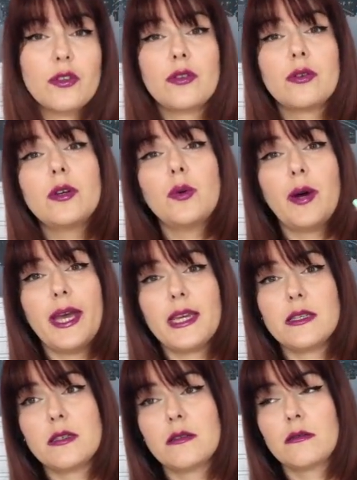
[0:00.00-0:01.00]
there are 3
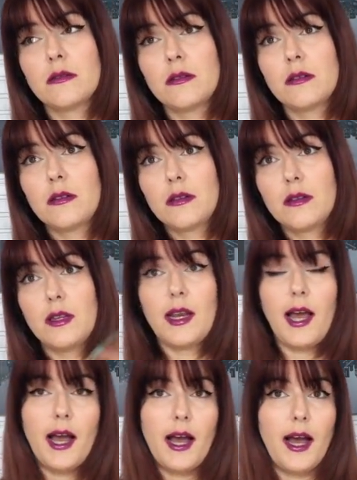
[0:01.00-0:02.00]
ways
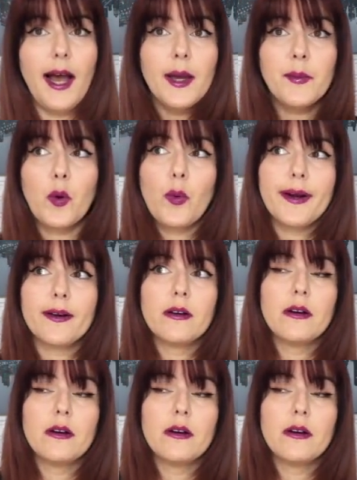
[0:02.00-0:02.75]
that I am aware